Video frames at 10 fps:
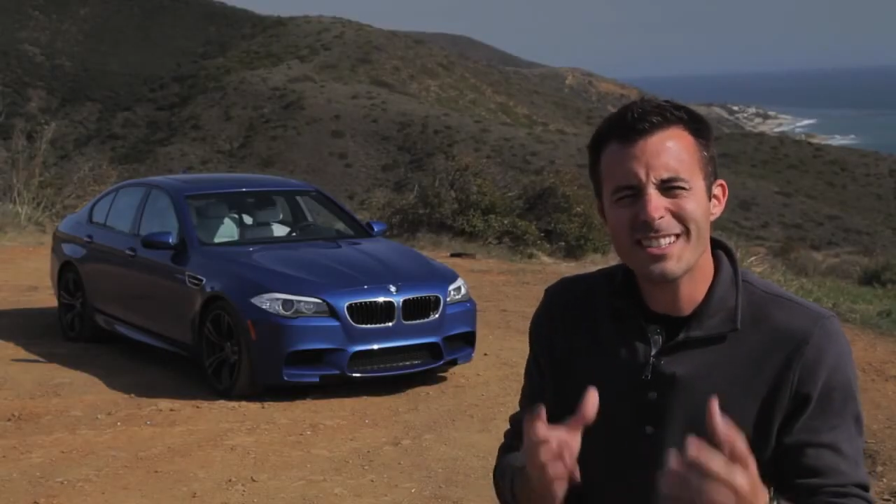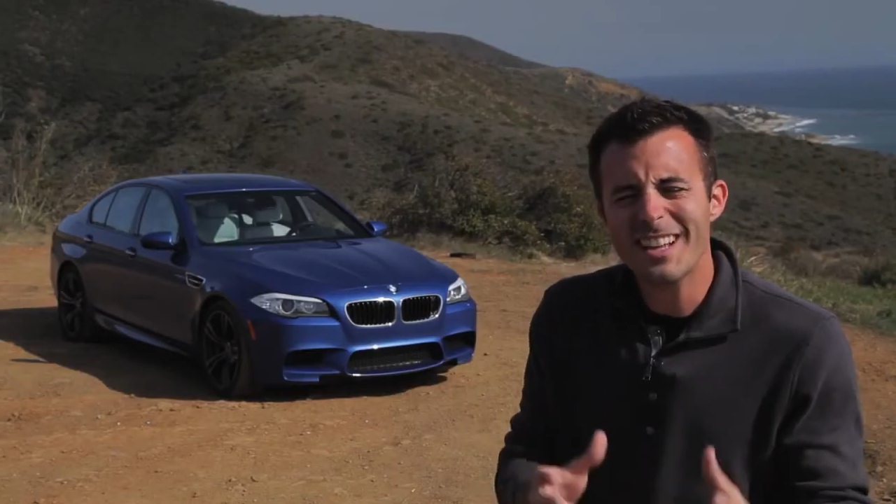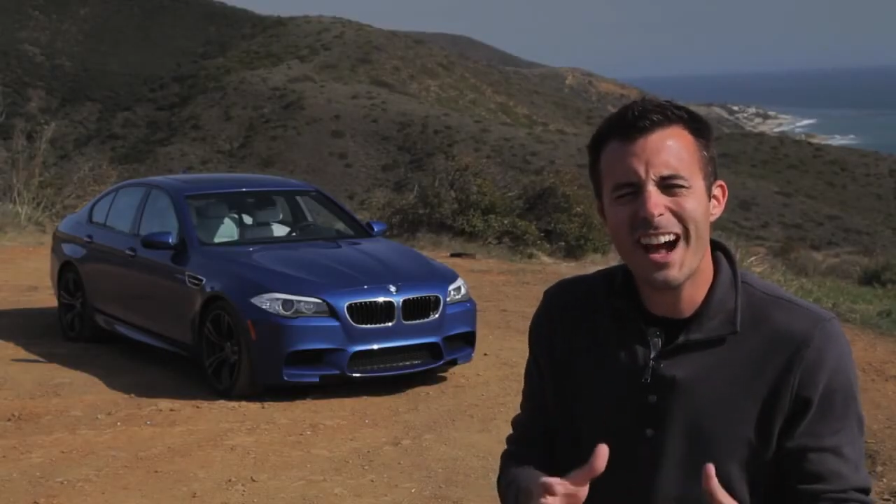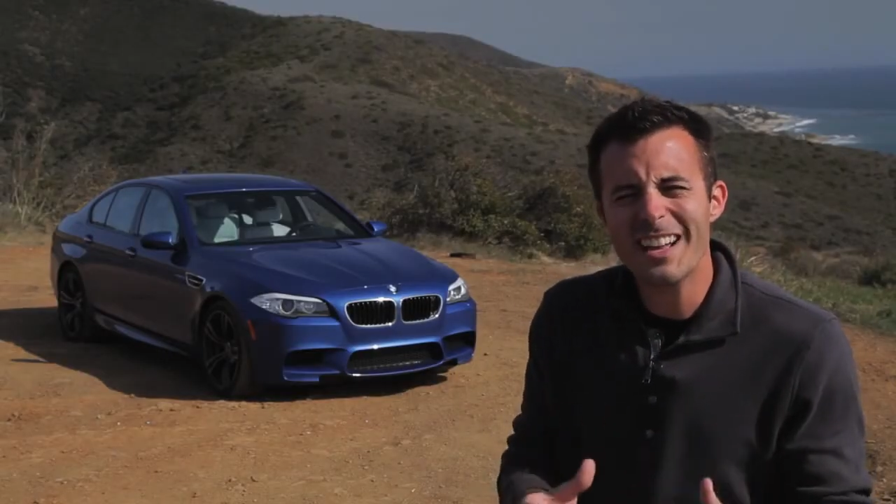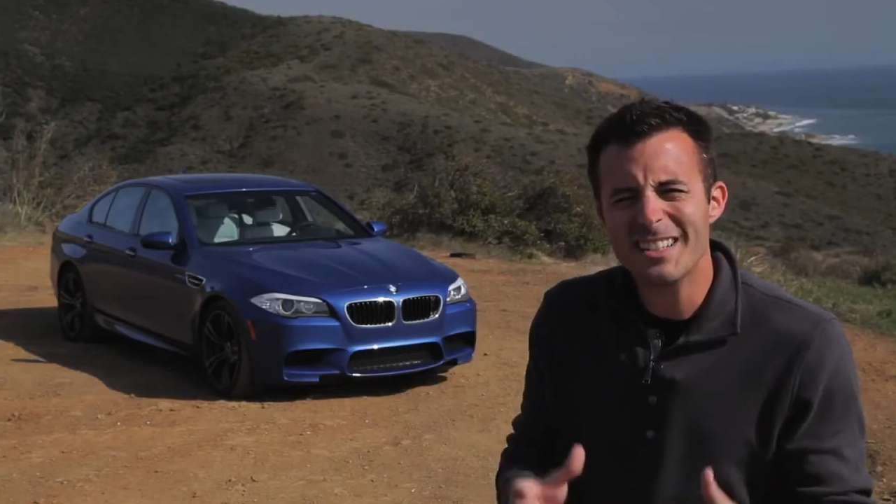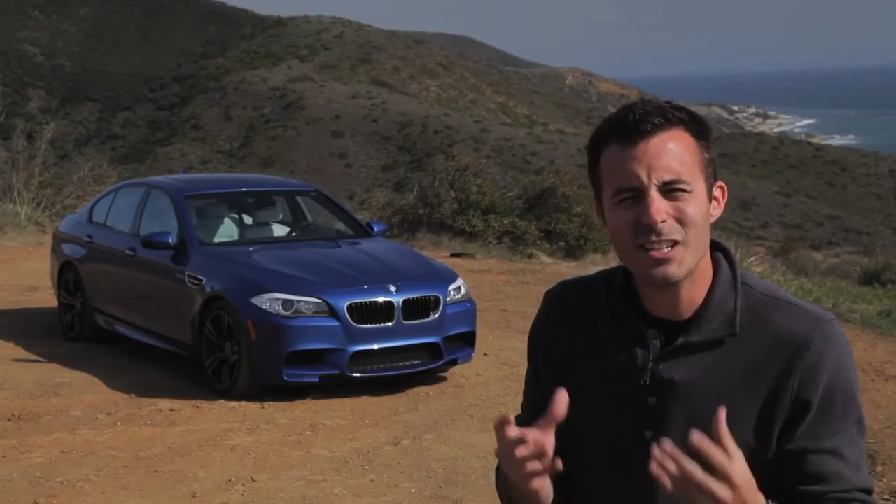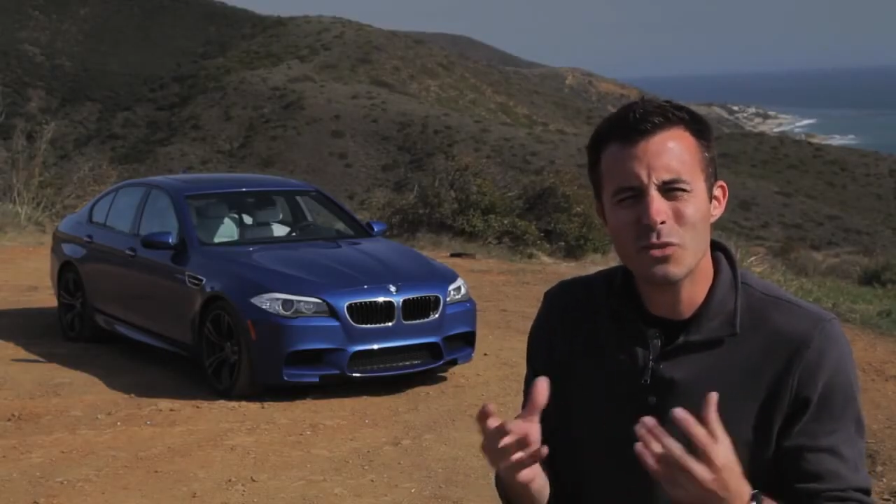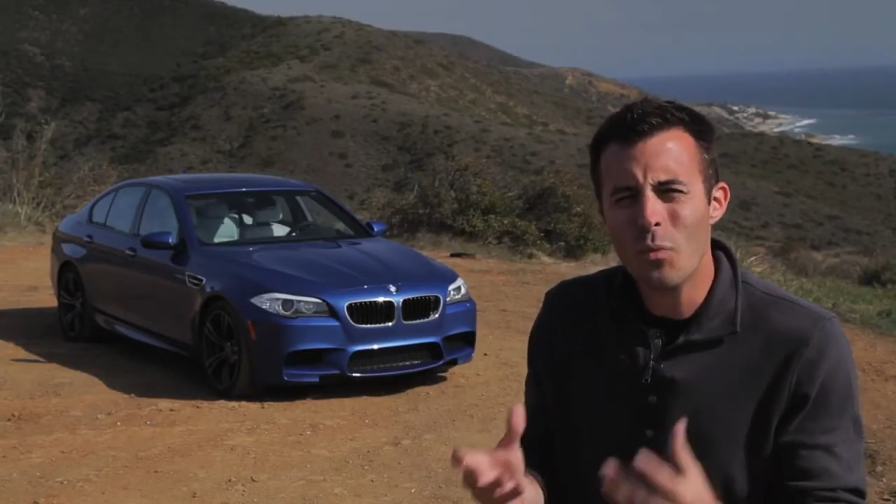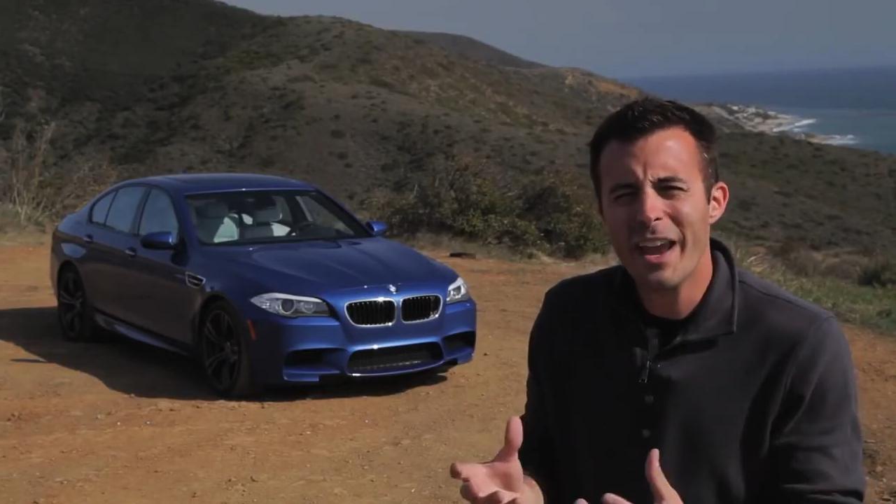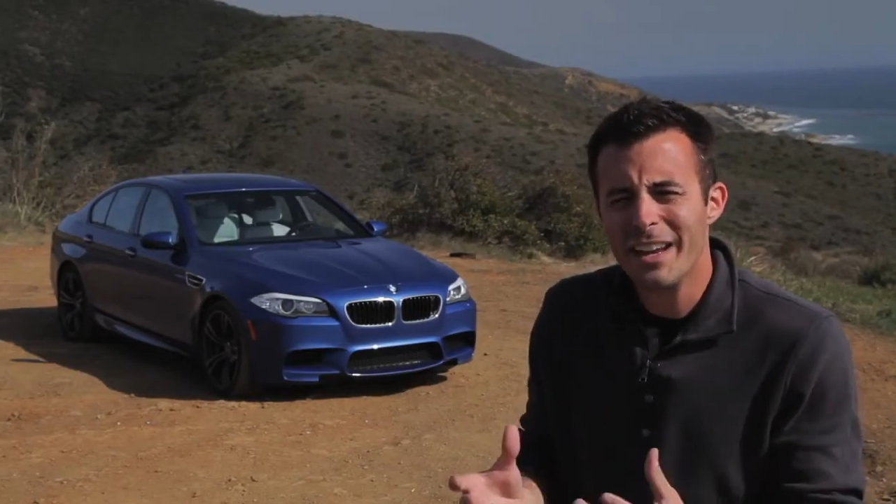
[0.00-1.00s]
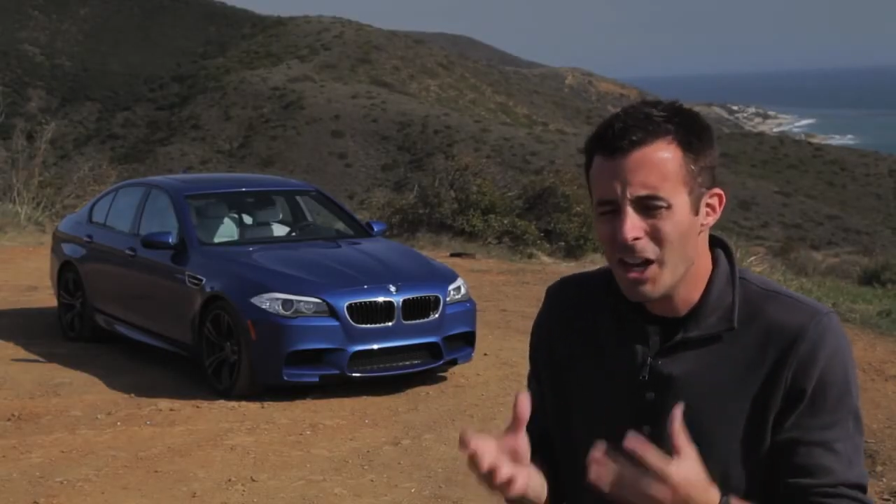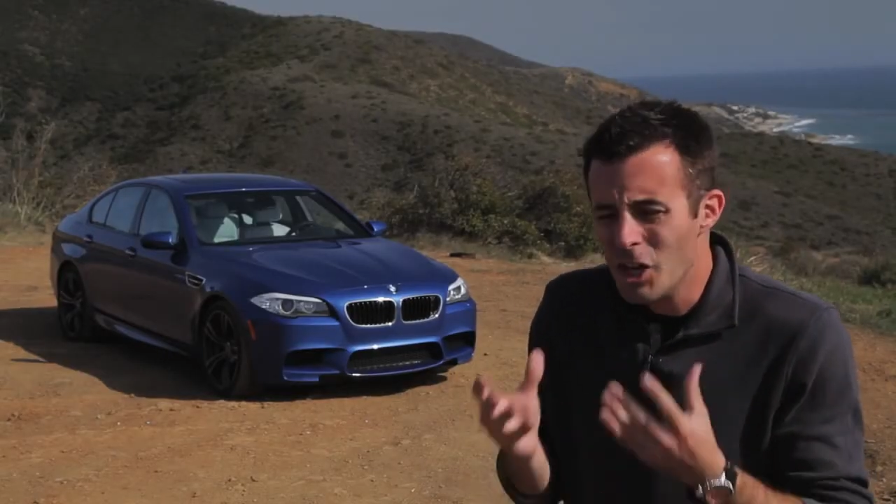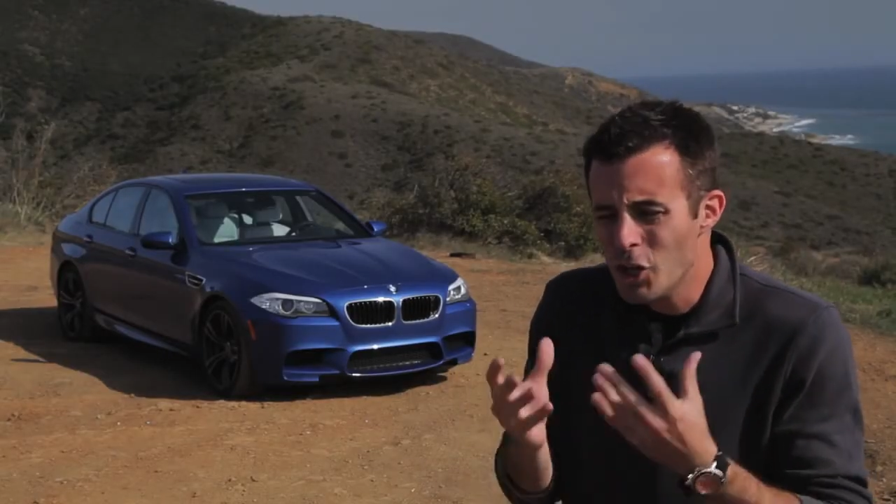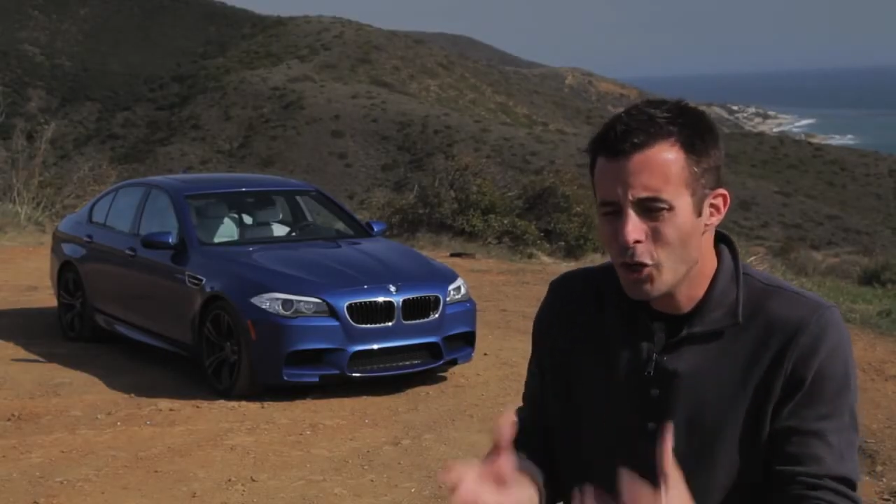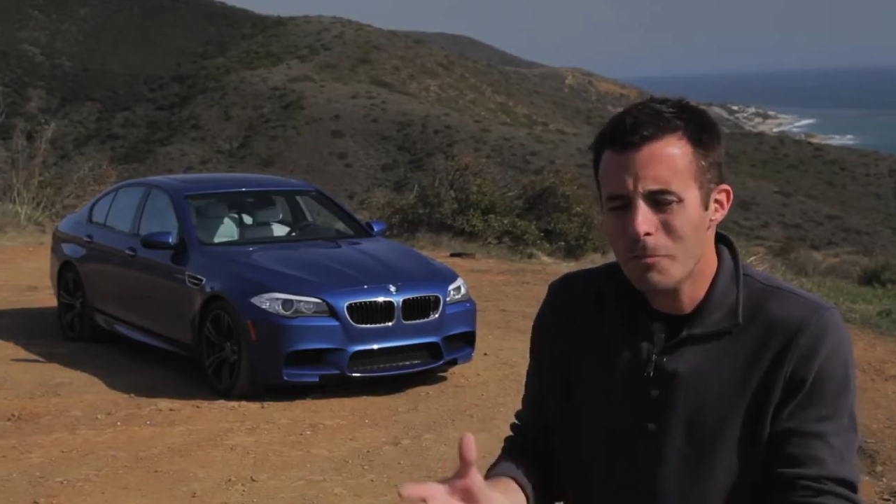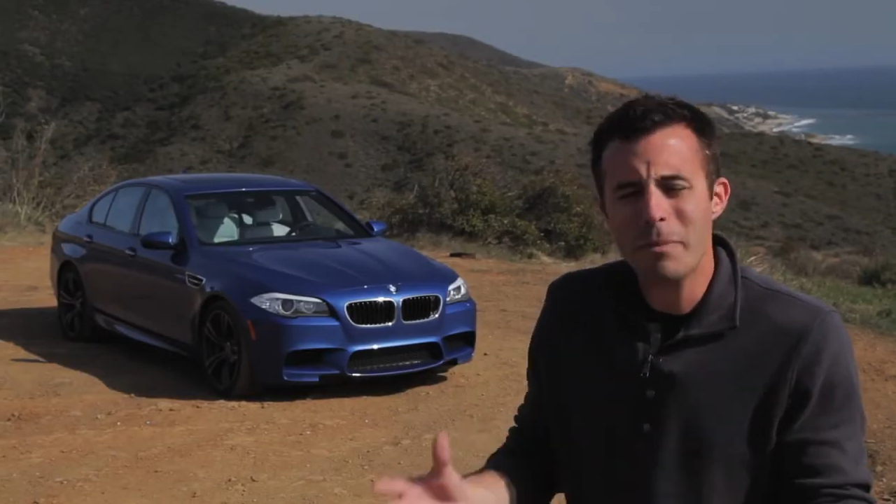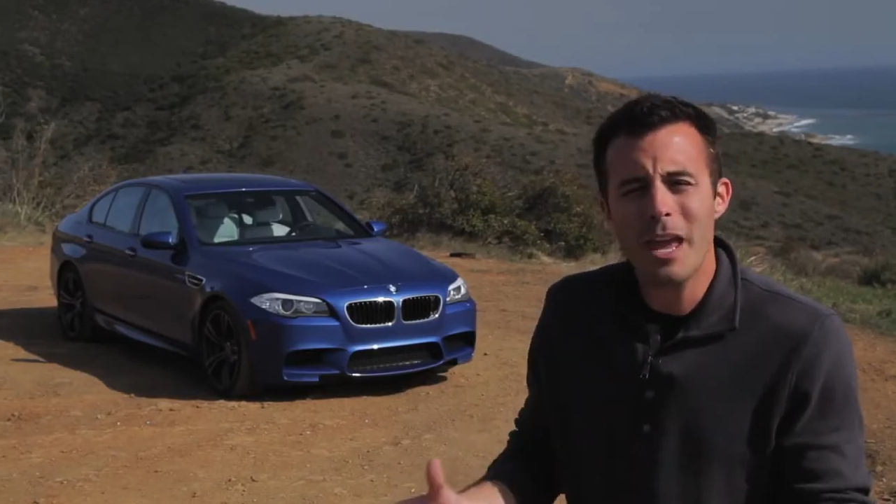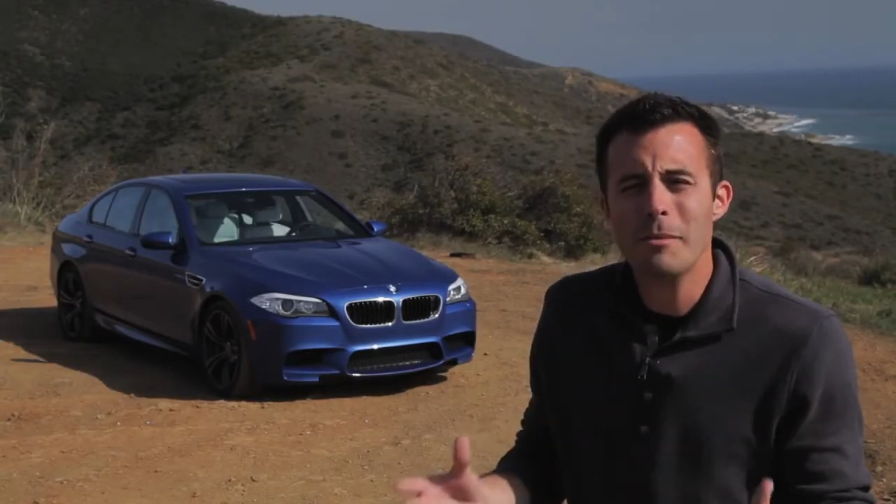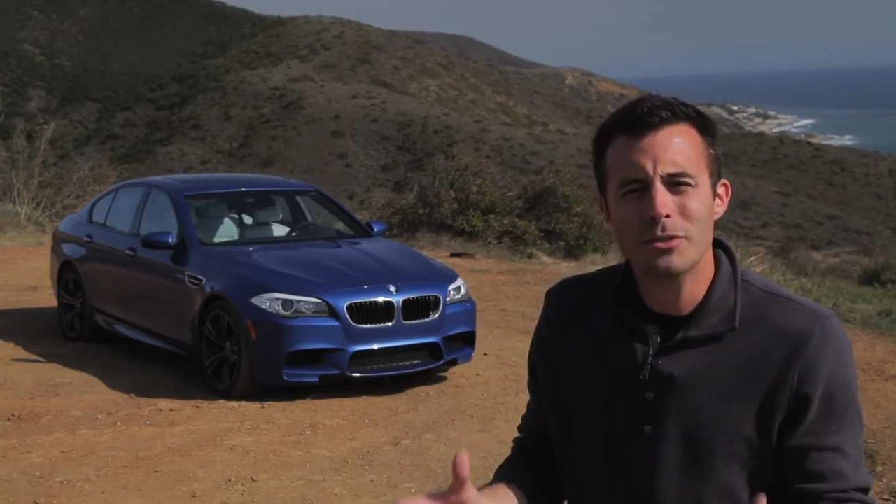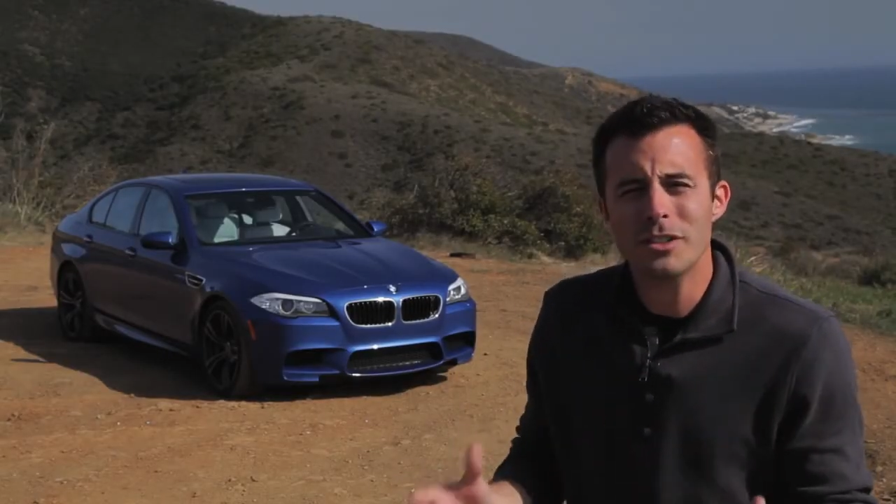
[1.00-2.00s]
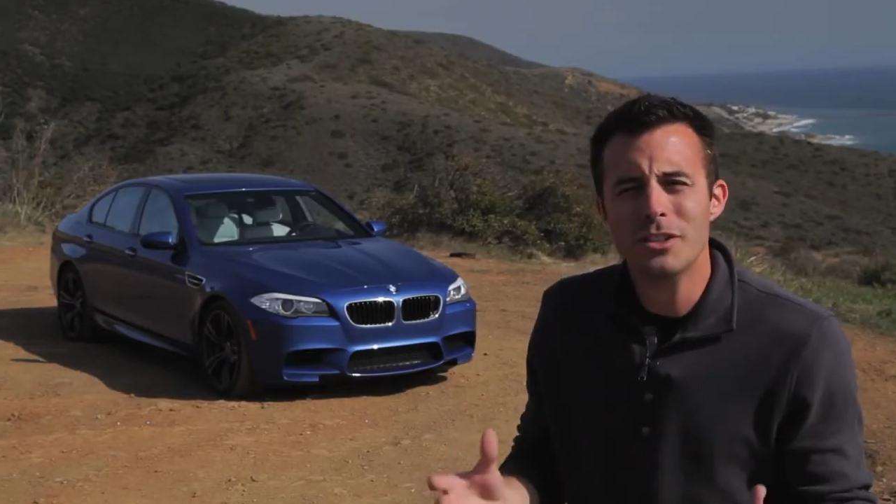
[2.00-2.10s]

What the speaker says: size and its weight shouldn't be able to